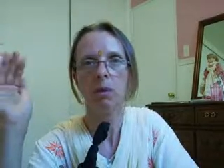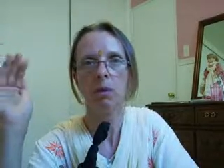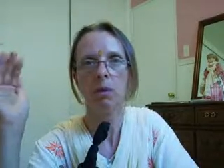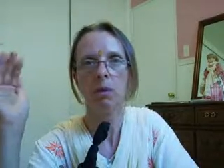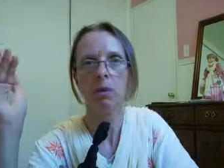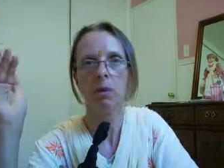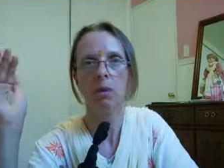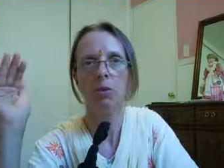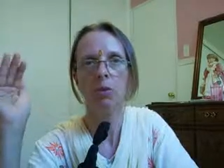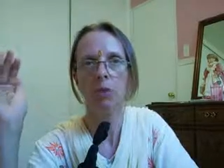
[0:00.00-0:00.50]
the
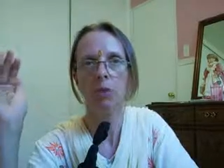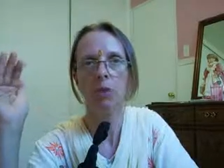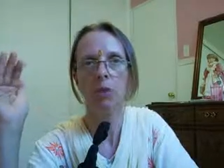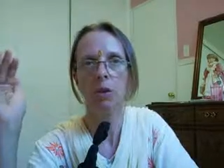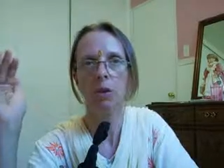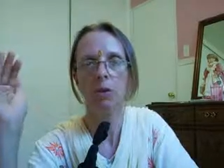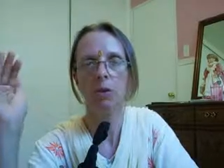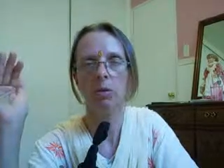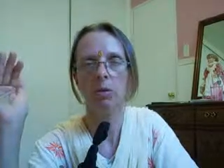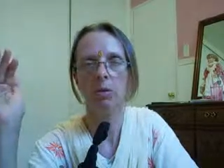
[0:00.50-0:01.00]

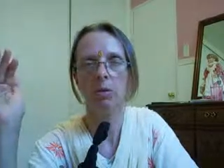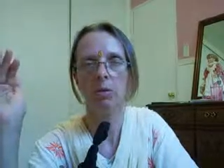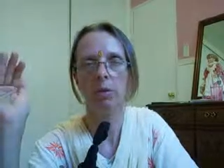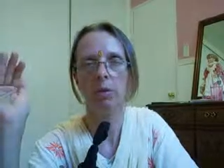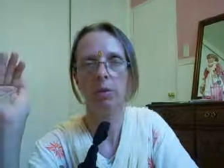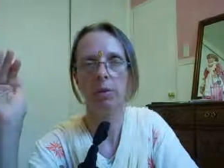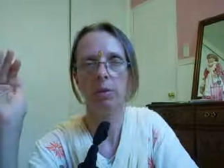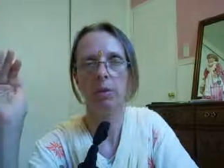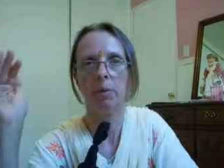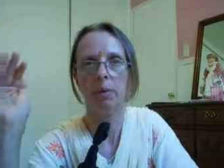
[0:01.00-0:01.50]
controlling
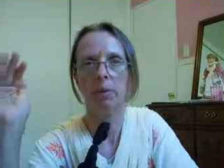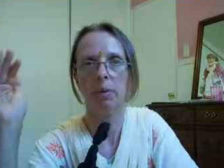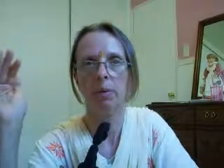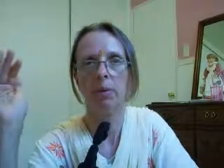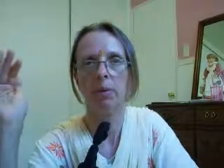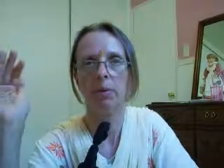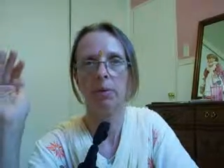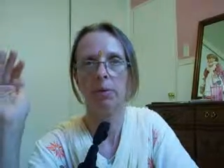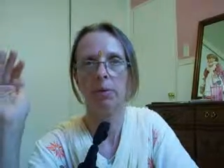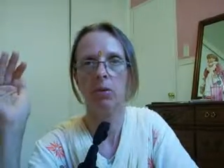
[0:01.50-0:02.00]
robber
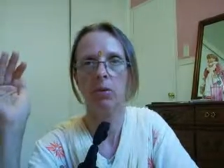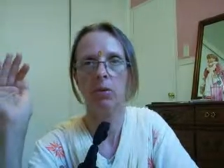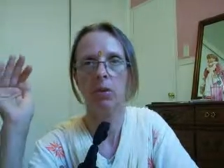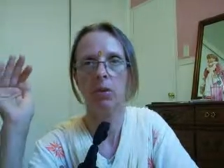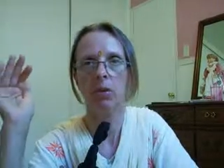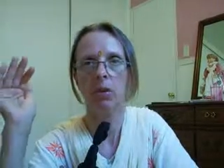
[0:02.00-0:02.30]
barons,